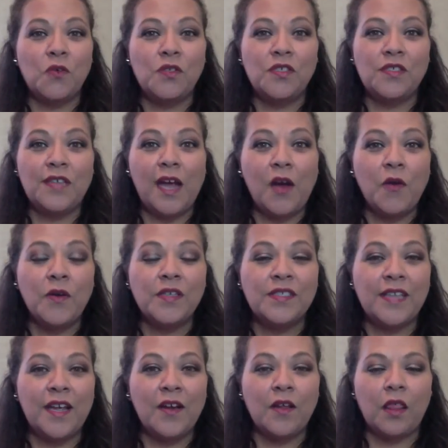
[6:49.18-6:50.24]
Tower and
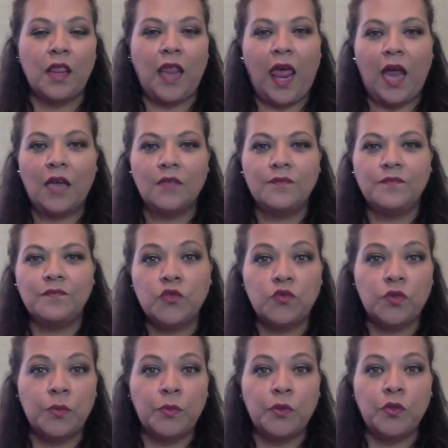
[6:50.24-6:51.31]
the
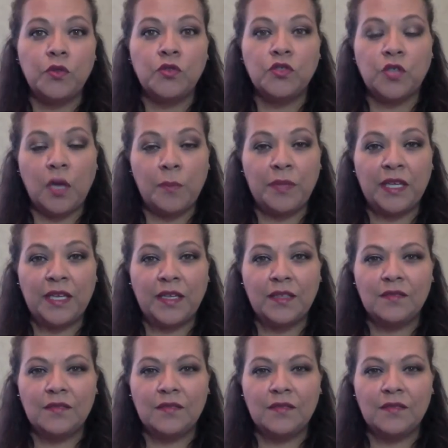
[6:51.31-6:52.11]
triple chocolate.